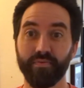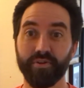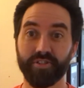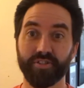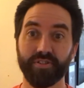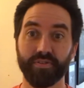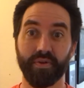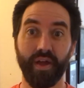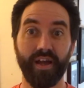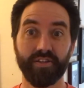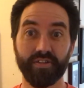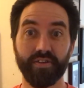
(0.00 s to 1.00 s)
which
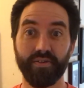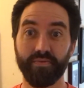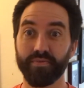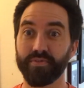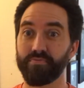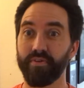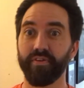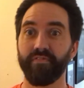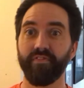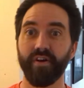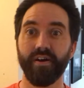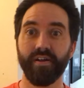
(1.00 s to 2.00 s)
actually was really
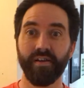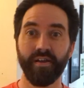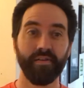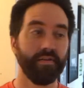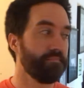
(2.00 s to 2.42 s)
fun.